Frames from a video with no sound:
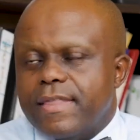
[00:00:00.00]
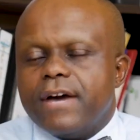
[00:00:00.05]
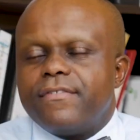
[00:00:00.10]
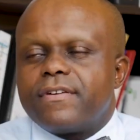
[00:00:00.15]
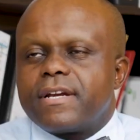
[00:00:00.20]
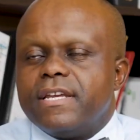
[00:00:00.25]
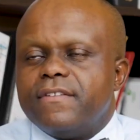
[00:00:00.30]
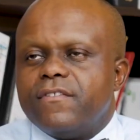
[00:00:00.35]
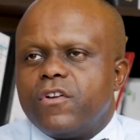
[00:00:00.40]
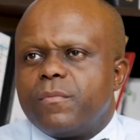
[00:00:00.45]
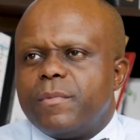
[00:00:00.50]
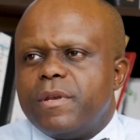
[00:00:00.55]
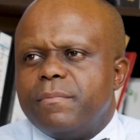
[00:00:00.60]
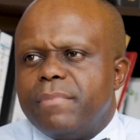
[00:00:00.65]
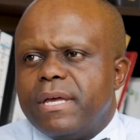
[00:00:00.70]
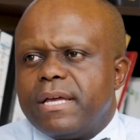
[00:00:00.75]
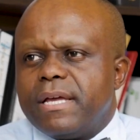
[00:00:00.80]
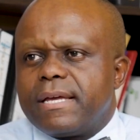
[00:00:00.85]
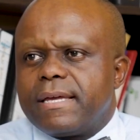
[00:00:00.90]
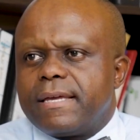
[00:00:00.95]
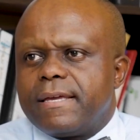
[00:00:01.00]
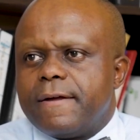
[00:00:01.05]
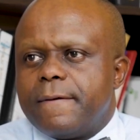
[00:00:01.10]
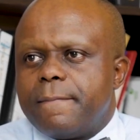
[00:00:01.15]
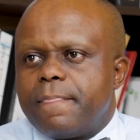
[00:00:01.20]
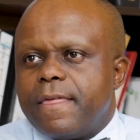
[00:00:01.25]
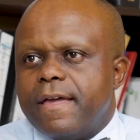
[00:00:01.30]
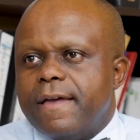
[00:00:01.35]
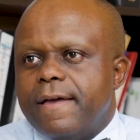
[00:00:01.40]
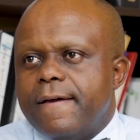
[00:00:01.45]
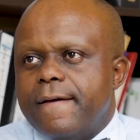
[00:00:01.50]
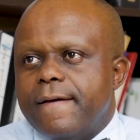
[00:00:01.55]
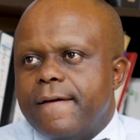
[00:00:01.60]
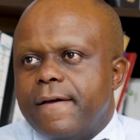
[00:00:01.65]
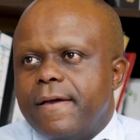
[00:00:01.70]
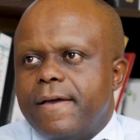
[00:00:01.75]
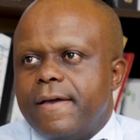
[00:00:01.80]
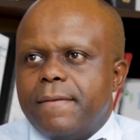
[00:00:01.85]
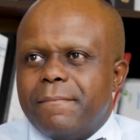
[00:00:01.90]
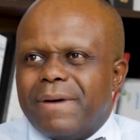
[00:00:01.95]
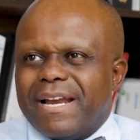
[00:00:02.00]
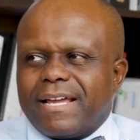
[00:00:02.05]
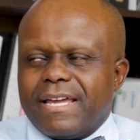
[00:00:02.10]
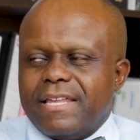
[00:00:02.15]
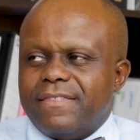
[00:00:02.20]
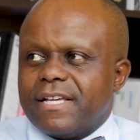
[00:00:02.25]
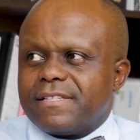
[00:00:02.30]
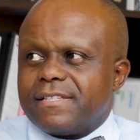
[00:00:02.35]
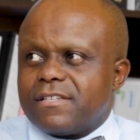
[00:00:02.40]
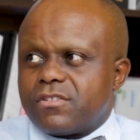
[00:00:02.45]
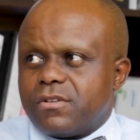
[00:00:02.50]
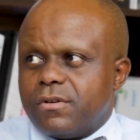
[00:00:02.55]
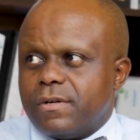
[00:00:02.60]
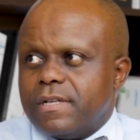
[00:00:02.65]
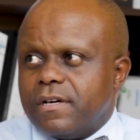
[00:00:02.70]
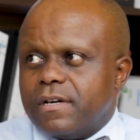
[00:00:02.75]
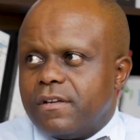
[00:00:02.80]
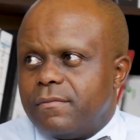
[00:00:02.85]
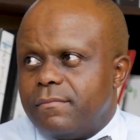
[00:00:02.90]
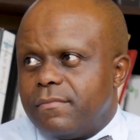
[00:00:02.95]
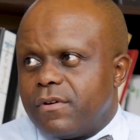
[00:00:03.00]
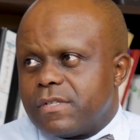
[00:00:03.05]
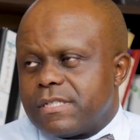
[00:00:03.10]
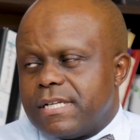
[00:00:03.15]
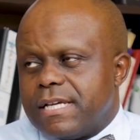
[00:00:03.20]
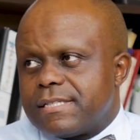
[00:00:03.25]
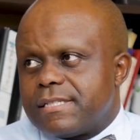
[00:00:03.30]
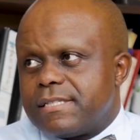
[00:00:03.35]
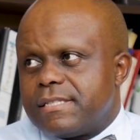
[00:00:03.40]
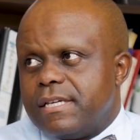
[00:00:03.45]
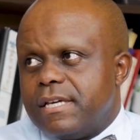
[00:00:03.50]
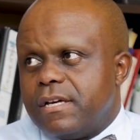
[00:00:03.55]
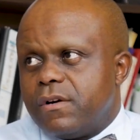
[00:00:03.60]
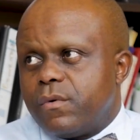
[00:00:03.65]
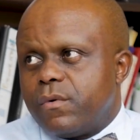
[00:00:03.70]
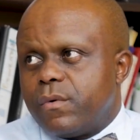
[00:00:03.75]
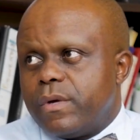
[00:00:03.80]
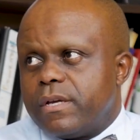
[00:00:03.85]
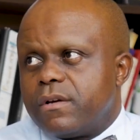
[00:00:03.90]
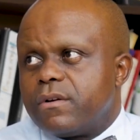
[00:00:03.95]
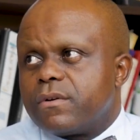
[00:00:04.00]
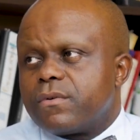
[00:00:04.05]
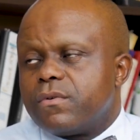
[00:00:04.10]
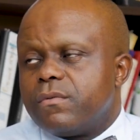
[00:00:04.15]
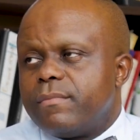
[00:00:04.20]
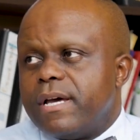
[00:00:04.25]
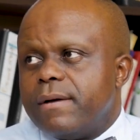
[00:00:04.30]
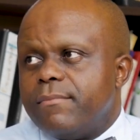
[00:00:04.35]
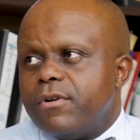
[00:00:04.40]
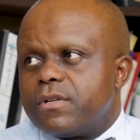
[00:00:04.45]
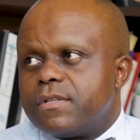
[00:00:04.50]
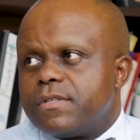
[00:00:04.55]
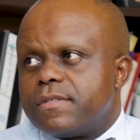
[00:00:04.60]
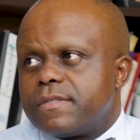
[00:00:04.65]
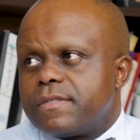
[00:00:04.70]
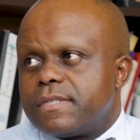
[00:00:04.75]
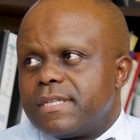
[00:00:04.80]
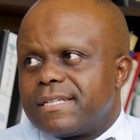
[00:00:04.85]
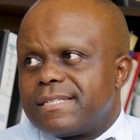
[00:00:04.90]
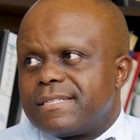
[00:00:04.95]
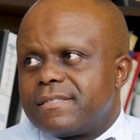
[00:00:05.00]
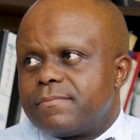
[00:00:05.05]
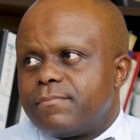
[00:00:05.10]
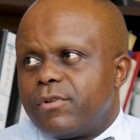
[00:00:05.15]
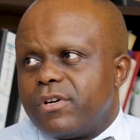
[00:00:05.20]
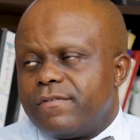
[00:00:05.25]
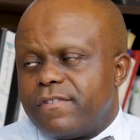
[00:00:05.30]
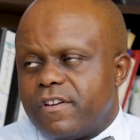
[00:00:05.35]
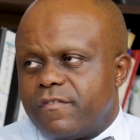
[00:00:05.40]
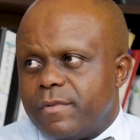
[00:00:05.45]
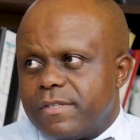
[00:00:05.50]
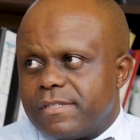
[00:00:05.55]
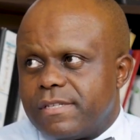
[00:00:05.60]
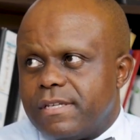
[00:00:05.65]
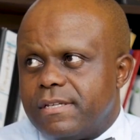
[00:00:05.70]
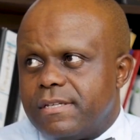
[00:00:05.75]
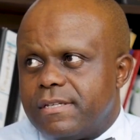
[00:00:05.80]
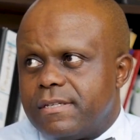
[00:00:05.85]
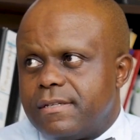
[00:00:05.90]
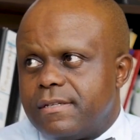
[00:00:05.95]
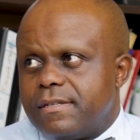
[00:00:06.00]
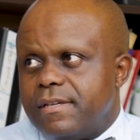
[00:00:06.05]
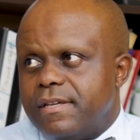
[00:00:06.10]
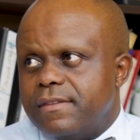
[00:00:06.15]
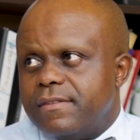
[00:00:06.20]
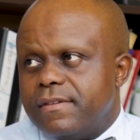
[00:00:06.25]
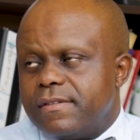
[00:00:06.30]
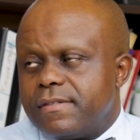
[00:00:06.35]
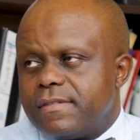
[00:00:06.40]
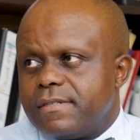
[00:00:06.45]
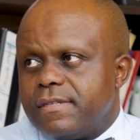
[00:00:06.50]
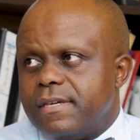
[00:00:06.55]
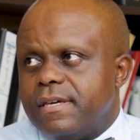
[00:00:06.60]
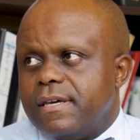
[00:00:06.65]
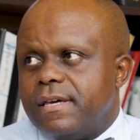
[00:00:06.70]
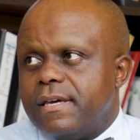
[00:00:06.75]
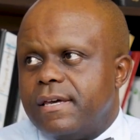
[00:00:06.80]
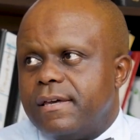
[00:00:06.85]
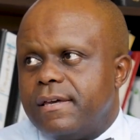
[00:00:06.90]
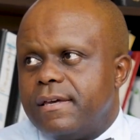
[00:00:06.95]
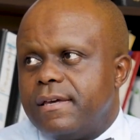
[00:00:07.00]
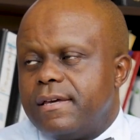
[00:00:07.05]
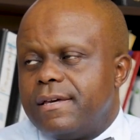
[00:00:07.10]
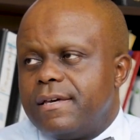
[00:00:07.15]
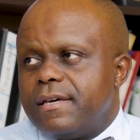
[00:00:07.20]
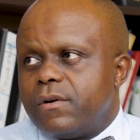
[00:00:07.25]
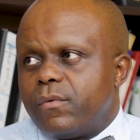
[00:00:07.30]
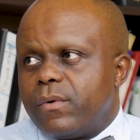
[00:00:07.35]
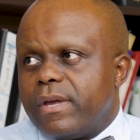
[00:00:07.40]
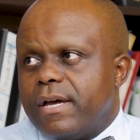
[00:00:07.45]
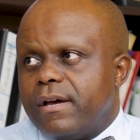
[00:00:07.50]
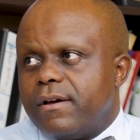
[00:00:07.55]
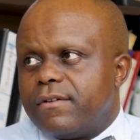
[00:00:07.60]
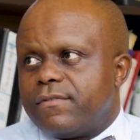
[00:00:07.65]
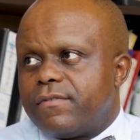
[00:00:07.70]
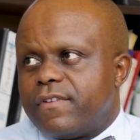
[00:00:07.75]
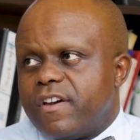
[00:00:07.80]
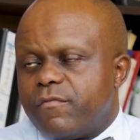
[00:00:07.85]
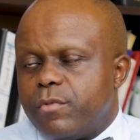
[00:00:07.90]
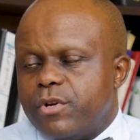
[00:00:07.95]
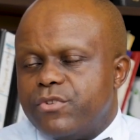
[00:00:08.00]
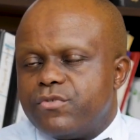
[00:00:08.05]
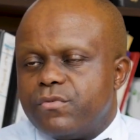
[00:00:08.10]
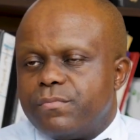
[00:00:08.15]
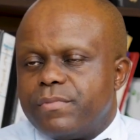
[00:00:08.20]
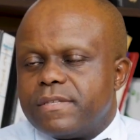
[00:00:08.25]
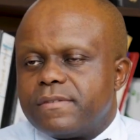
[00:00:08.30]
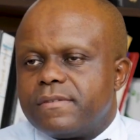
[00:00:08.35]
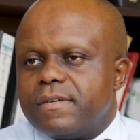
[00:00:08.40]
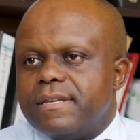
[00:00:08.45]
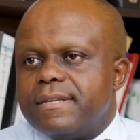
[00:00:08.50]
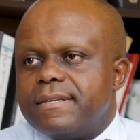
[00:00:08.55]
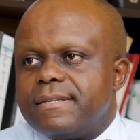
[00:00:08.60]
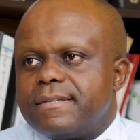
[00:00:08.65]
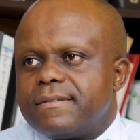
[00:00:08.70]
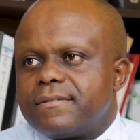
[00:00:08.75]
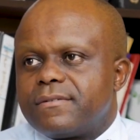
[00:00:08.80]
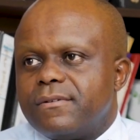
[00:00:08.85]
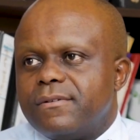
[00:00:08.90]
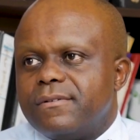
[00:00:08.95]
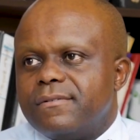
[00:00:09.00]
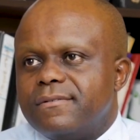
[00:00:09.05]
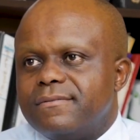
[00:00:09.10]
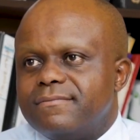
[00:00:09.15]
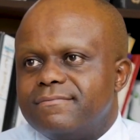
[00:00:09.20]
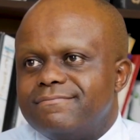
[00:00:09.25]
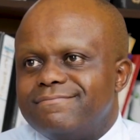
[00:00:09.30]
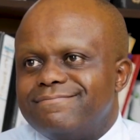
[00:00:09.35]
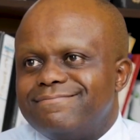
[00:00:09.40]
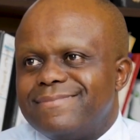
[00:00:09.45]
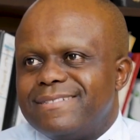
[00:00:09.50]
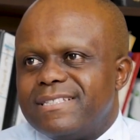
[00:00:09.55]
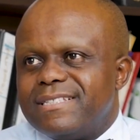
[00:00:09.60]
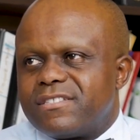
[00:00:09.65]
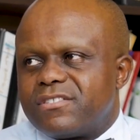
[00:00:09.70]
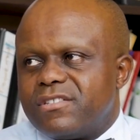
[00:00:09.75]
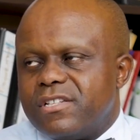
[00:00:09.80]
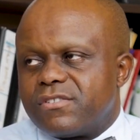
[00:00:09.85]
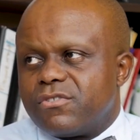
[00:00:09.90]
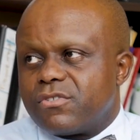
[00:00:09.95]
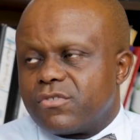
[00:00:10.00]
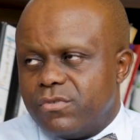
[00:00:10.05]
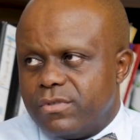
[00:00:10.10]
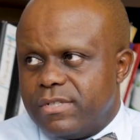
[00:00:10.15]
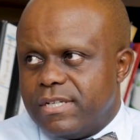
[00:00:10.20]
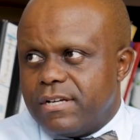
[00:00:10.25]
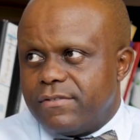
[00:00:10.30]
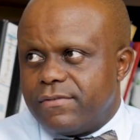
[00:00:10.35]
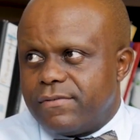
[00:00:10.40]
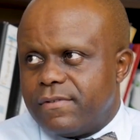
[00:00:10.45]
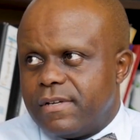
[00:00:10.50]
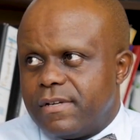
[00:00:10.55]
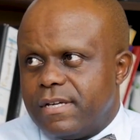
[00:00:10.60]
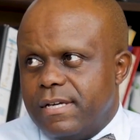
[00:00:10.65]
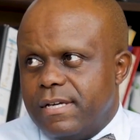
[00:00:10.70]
the African Development Bank. But again, that's a slowdown, because last year we grew by about 6.5%. This year we are 5.2%. So it's not good enough.